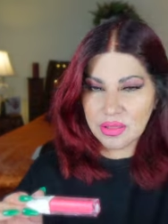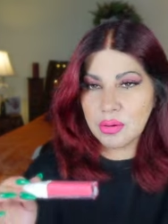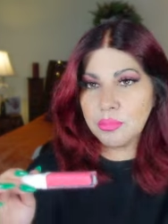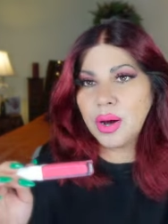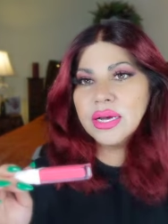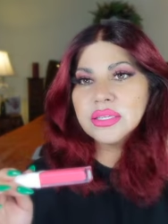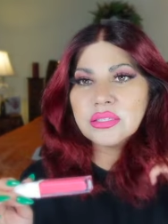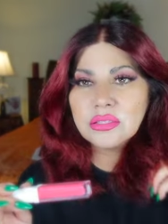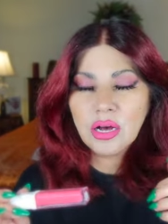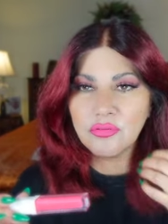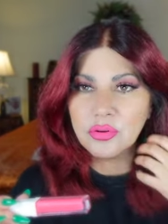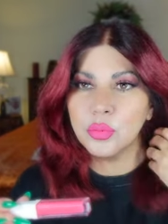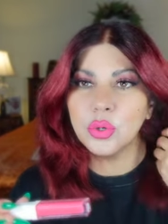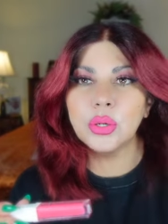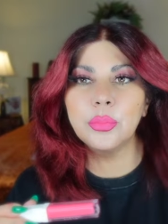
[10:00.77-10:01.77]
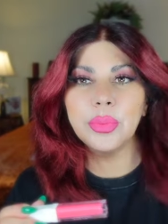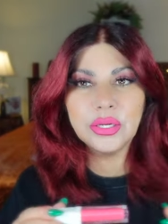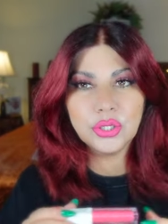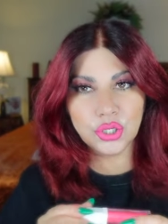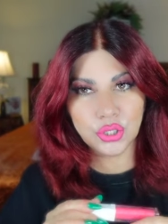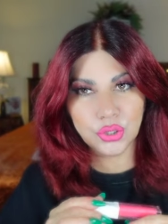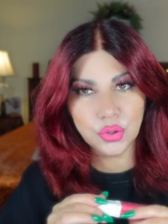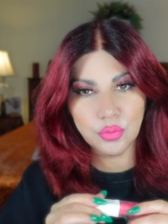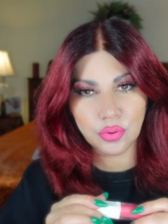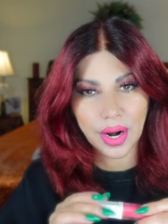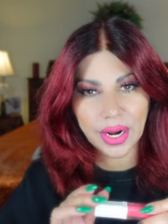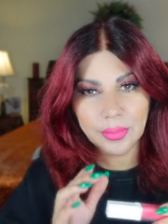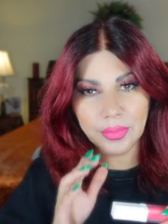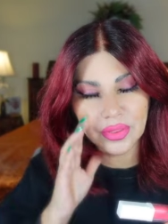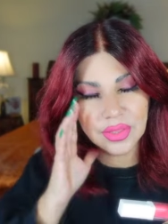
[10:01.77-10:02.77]
I think by itself a little bit too
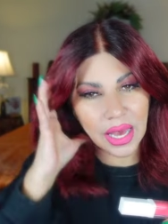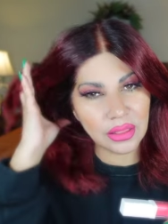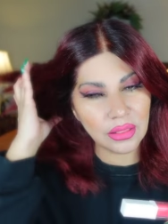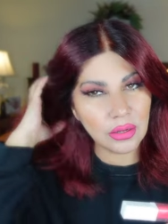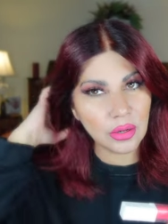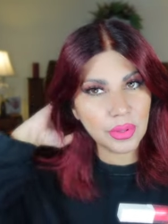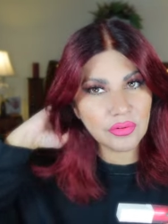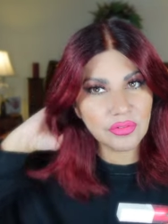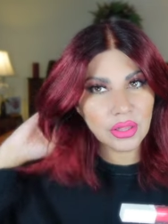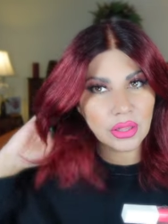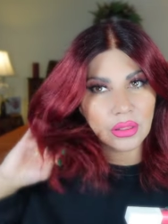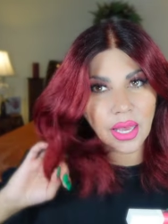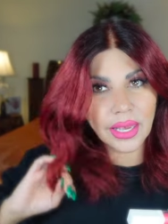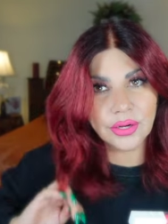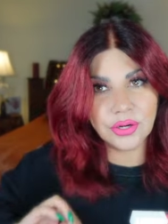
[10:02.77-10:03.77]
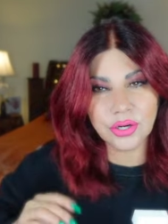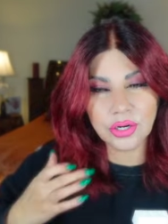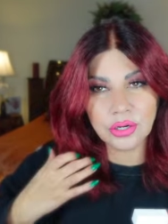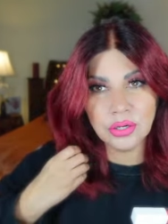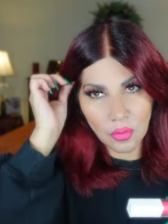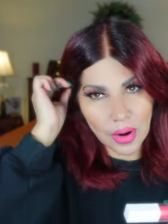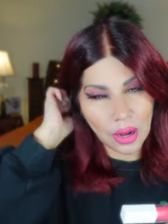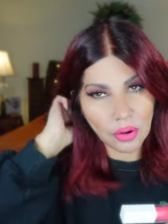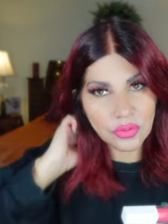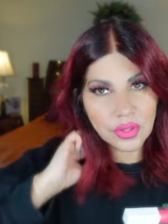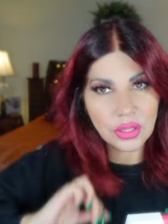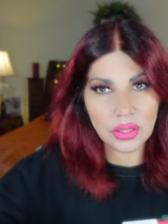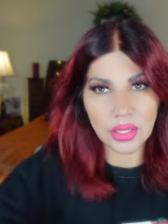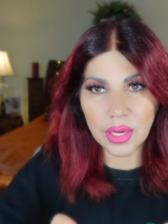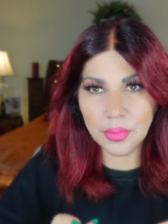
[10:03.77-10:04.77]
bright but that little bit of a liner around
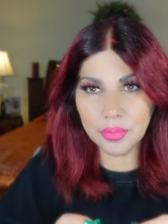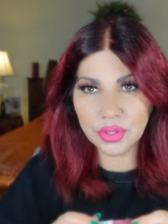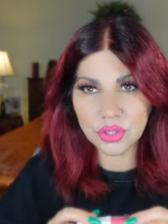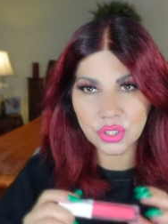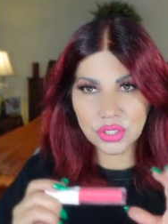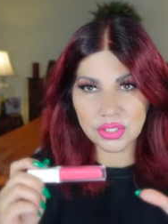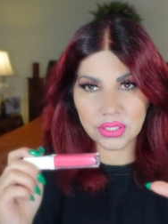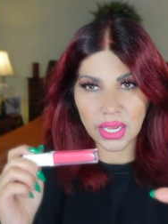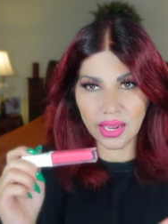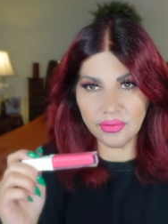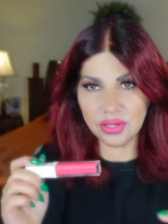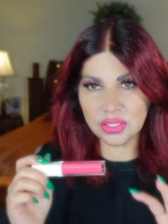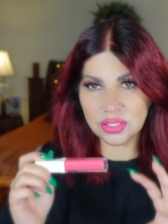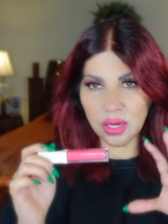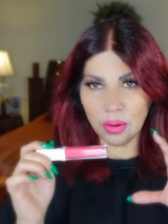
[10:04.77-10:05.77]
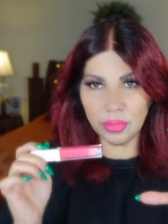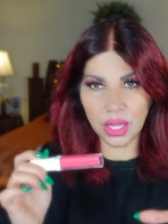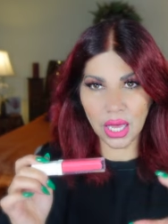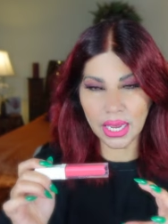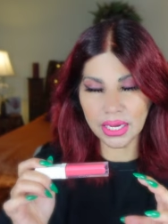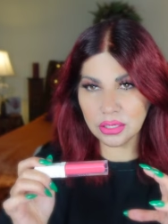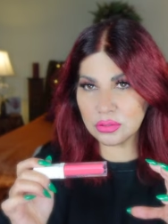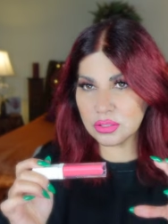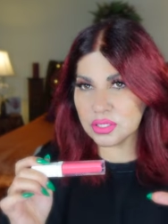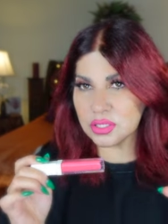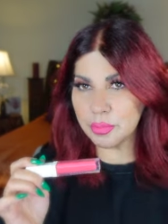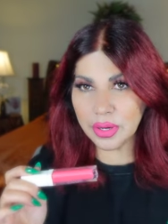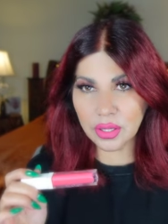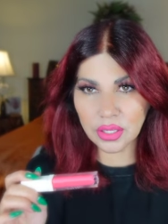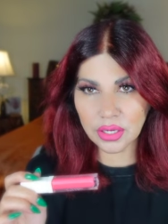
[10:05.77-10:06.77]
the lip just gave it some like
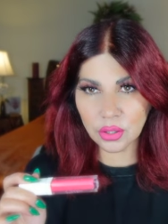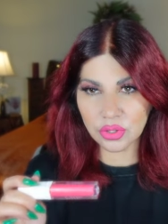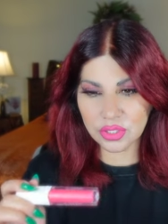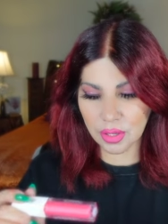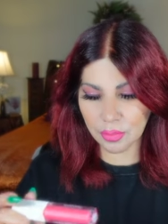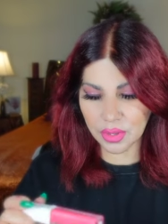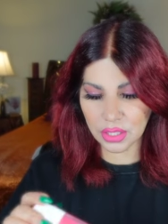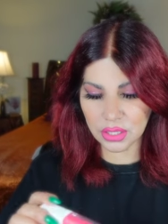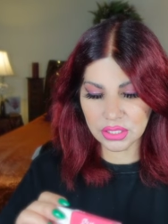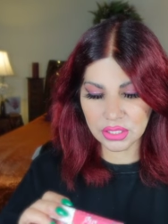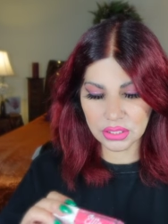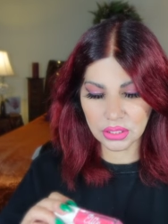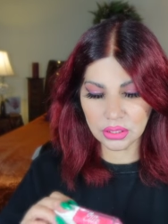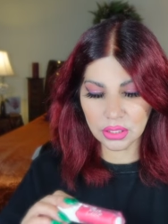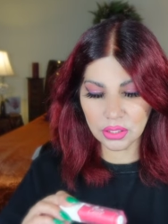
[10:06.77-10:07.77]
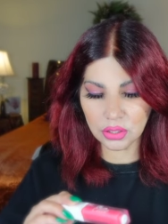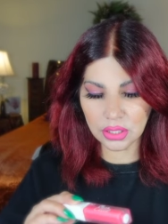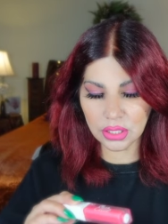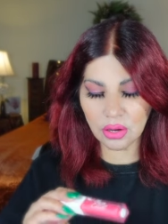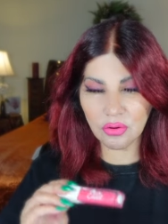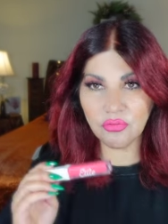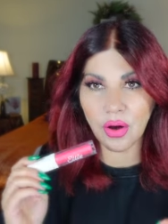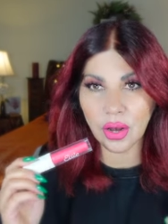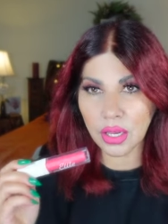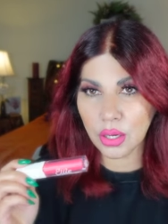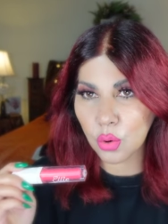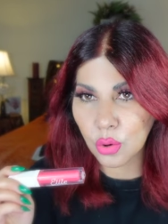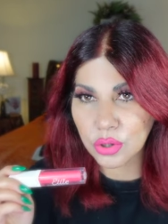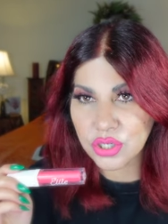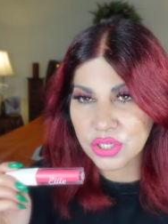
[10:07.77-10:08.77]
stability or something this is literally
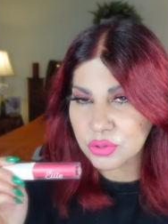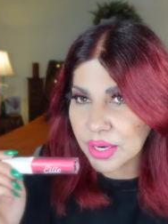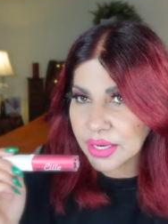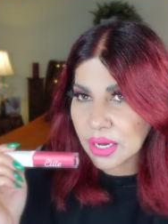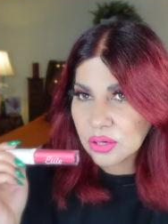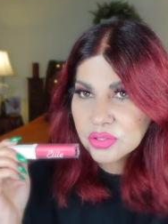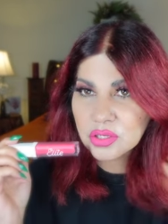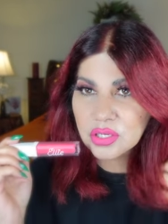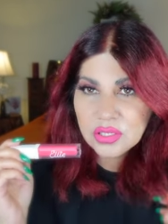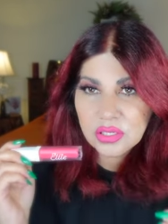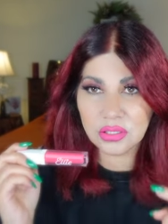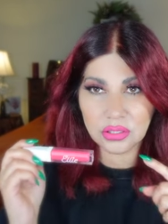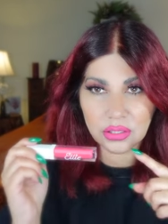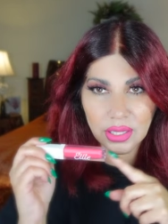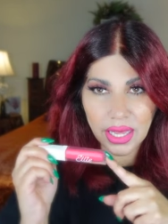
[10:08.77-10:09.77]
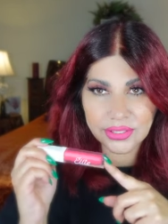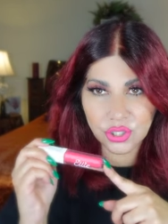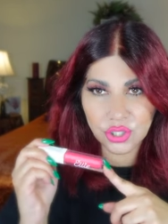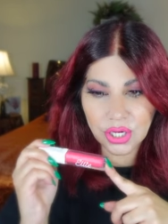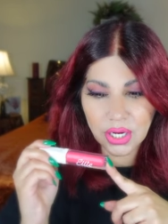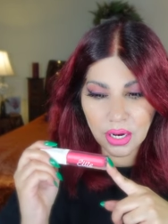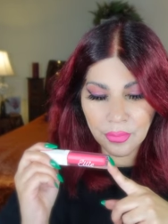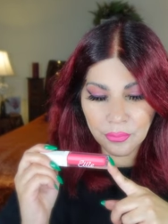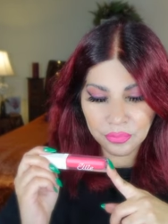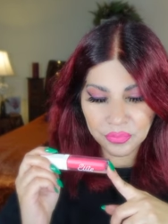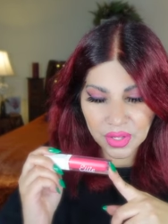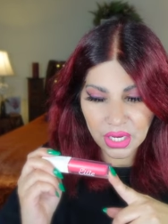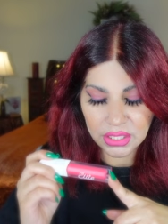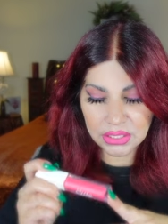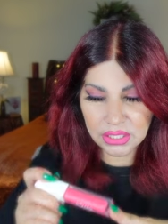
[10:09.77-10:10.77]
fucking gorgeous right now so this is Celestia
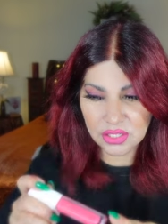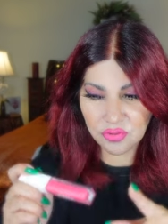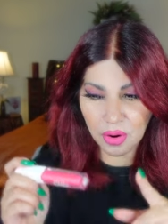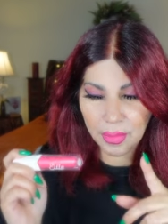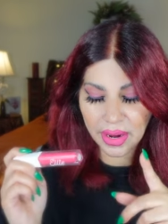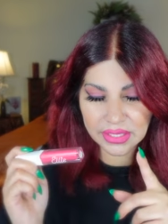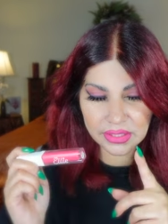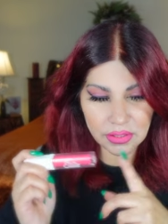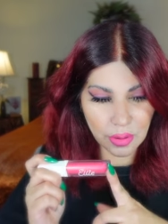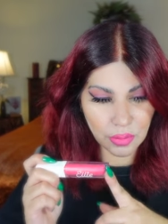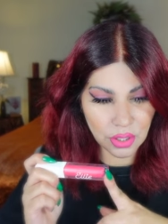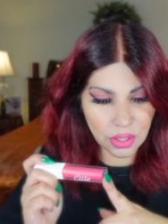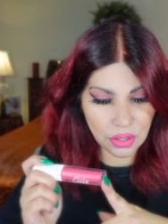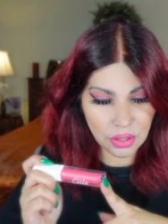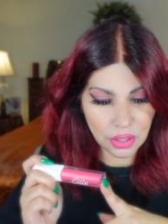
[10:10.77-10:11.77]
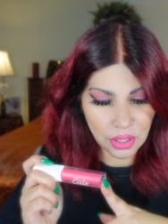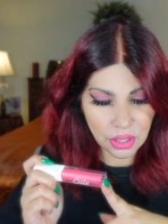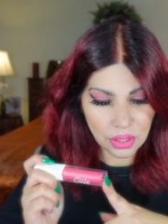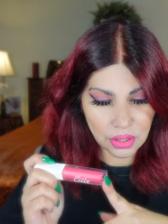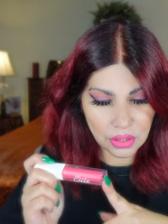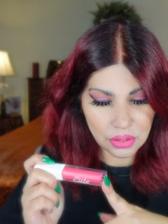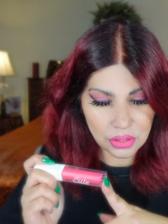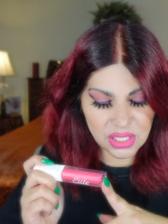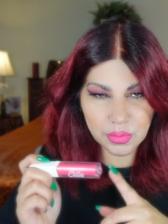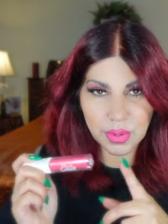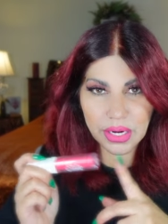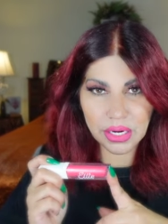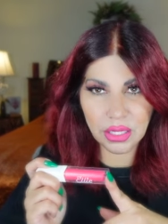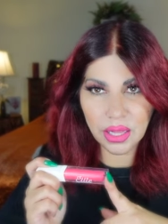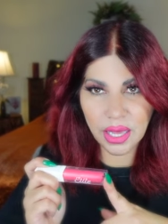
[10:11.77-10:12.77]
this is from my summer
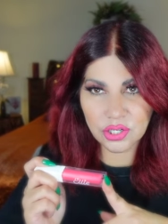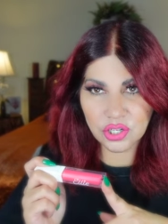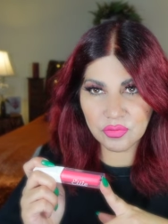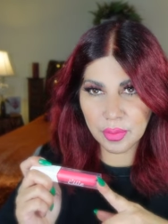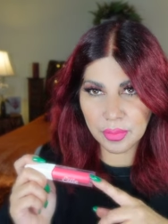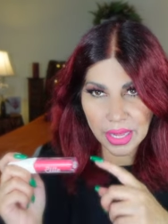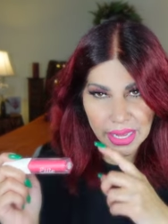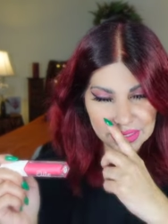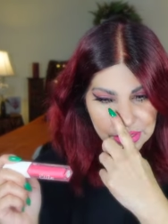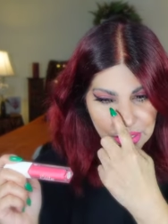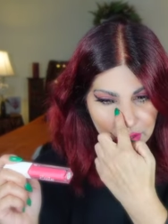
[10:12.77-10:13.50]
spring collection from last